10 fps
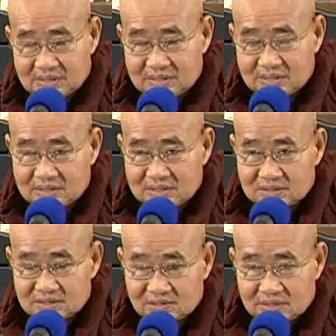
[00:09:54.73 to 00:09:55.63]
then
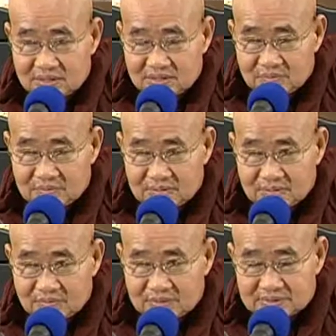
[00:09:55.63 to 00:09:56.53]
your nimitta
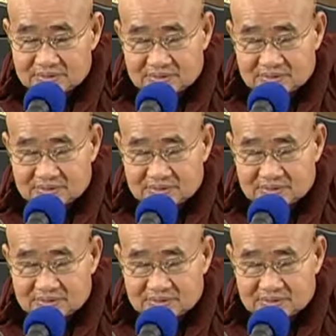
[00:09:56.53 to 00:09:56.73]
will